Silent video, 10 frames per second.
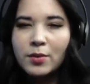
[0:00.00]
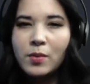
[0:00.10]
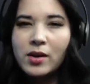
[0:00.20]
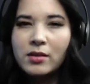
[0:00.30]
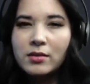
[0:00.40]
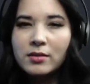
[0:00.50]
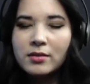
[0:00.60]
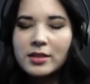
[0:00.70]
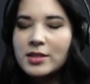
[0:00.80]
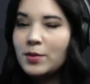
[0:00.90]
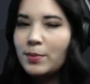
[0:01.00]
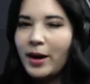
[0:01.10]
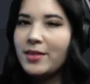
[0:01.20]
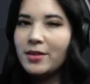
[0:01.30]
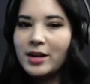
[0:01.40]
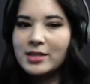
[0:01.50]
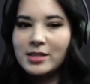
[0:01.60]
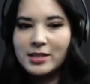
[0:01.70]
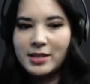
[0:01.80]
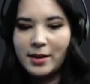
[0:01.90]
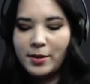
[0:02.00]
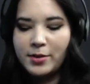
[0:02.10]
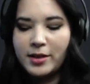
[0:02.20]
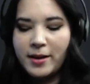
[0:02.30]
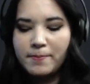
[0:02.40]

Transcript: Well, let's see what Python has to say about that.